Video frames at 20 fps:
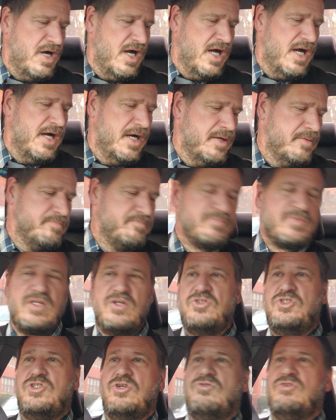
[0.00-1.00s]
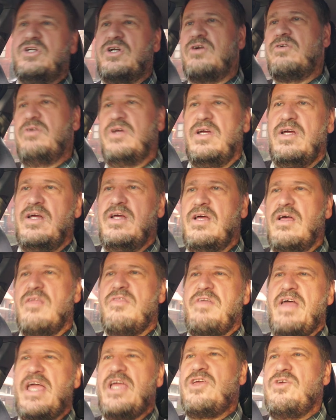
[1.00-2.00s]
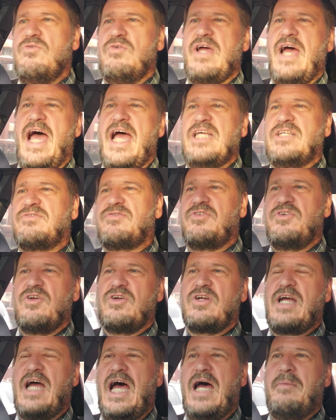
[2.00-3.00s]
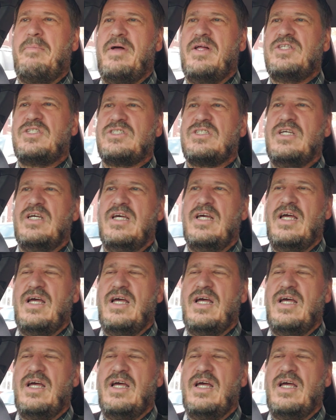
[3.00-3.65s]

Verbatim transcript: um, Junior. Thank you guys for your comments.